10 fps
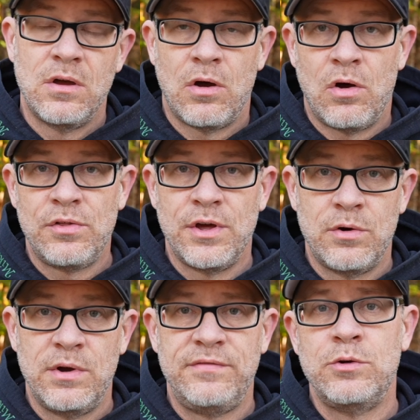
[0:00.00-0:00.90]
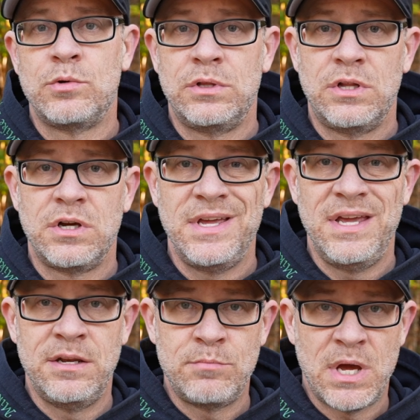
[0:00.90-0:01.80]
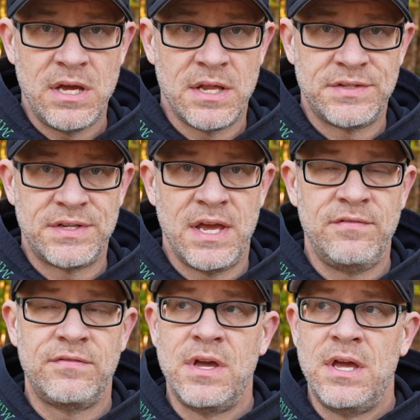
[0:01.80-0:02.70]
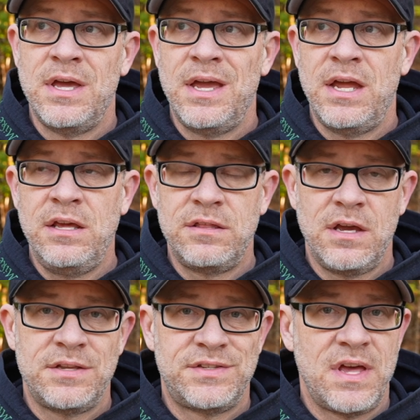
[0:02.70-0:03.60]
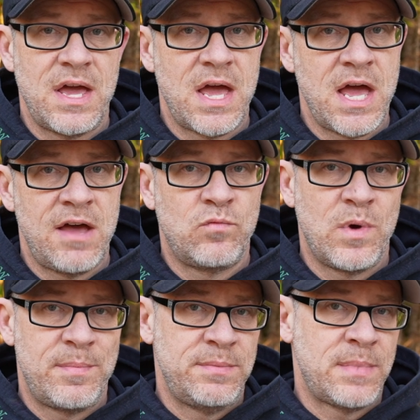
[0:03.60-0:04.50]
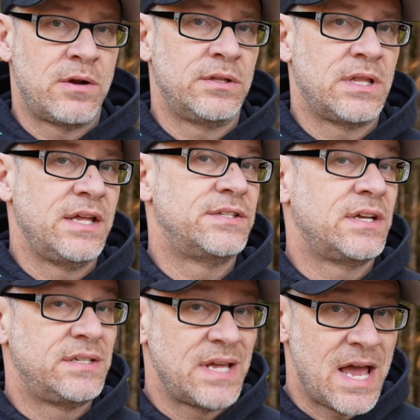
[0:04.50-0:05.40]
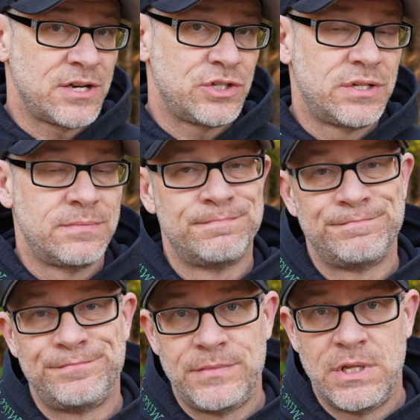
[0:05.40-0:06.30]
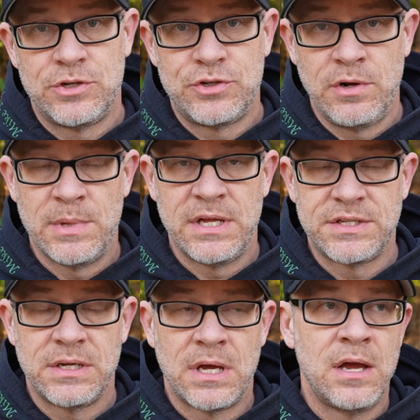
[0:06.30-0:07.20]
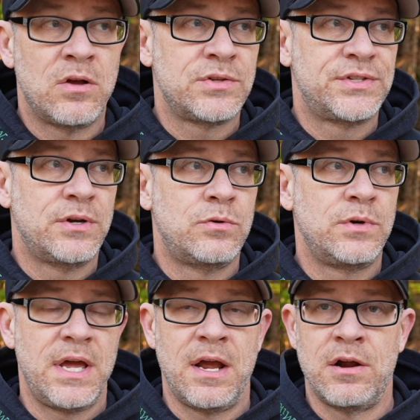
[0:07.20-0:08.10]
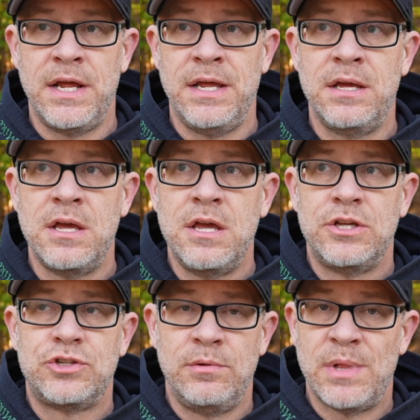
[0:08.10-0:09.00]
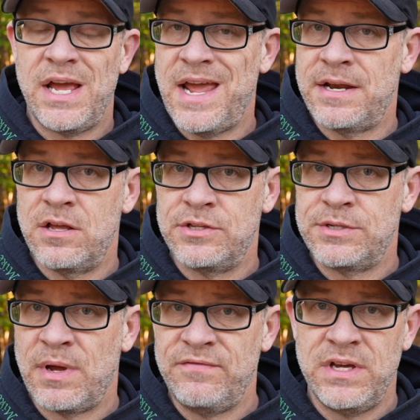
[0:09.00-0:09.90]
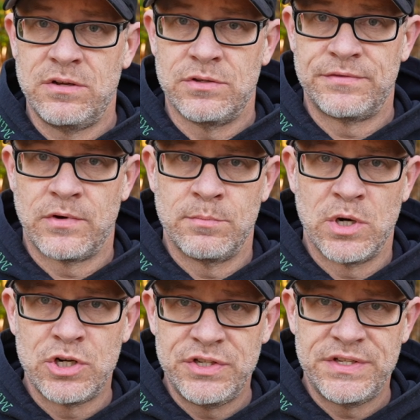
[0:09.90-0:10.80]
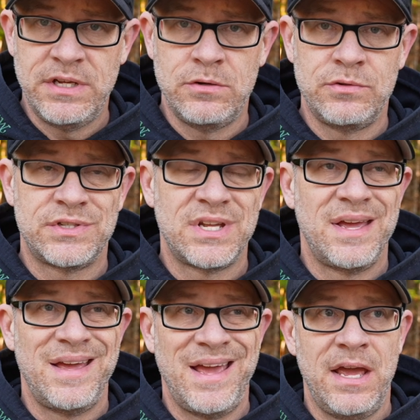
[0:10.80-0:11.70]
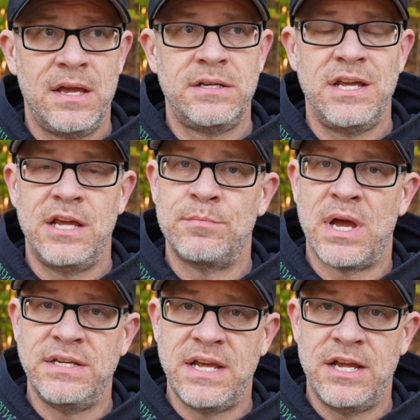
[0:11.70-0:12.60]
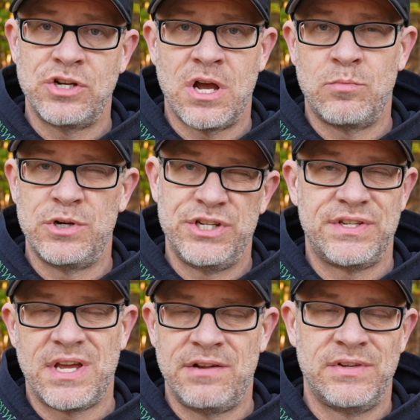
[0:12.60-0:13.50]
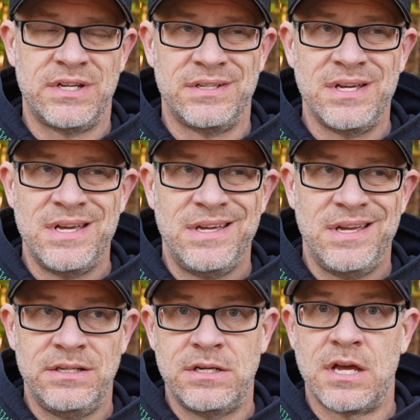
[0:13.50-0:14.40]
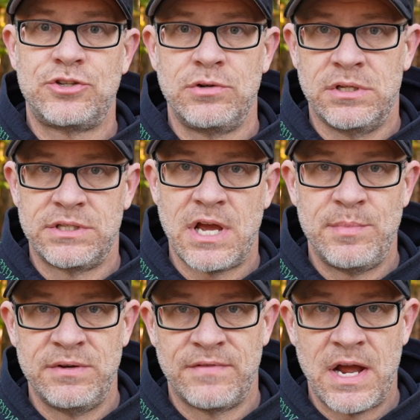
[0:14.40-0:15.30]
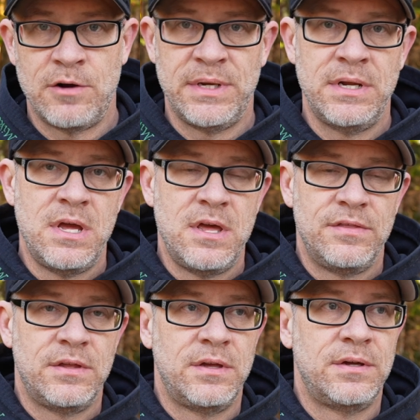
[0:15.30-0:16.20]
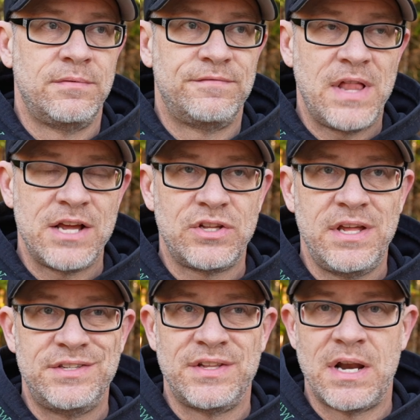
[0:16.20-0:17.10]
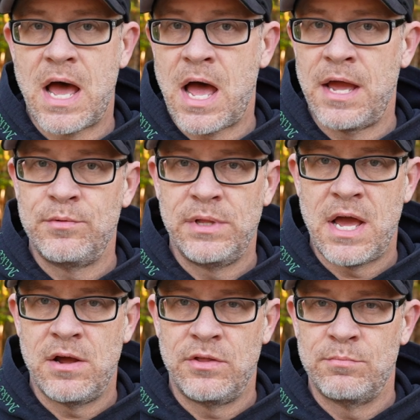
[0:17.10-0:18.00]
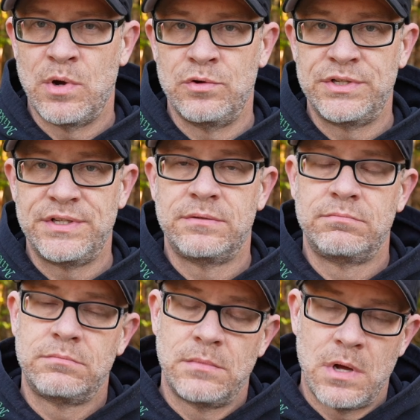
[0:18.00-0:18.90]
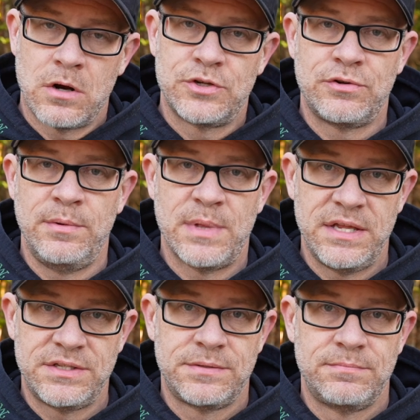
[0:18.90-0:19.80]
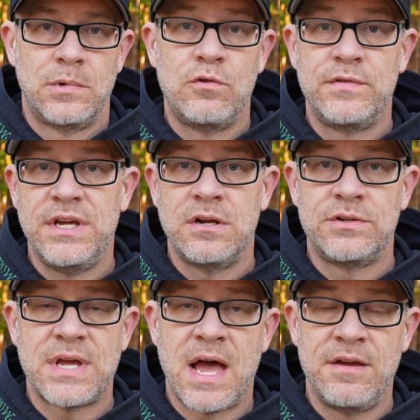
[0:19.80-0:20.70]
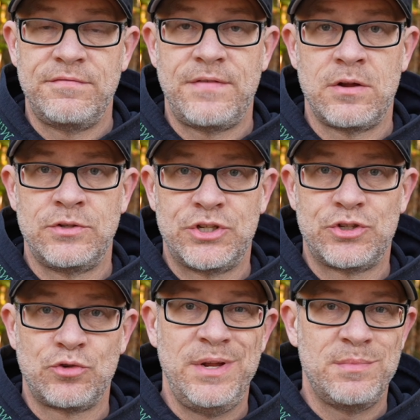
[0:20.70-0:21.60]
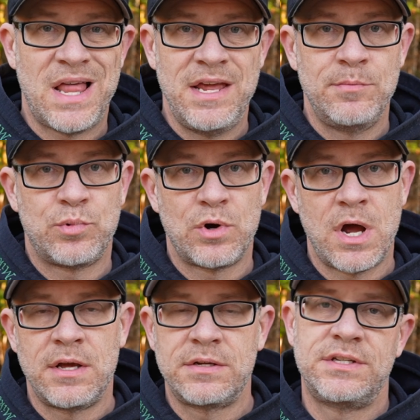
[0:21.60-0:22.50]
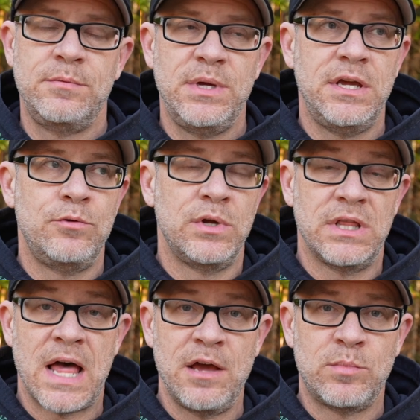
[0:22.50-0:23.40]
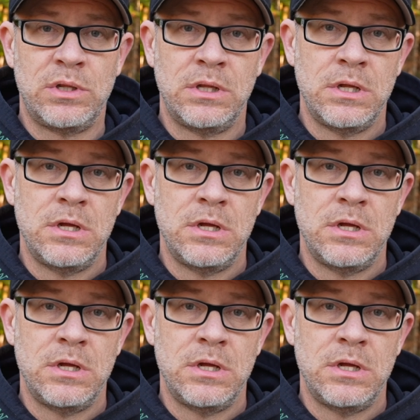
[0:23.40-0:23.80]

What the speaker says: although if you were to look in my gun safe, any of the guns that have weapon-mounted lights attached, they're Streamlights. I also carry Streamlight handhelds in my vehicles for emergency use, and in my day job, which is kind of a industrial type environment, the flashlights that I rely on the most are Streamlights. Over the years, I have found Streamlight products to be reliable,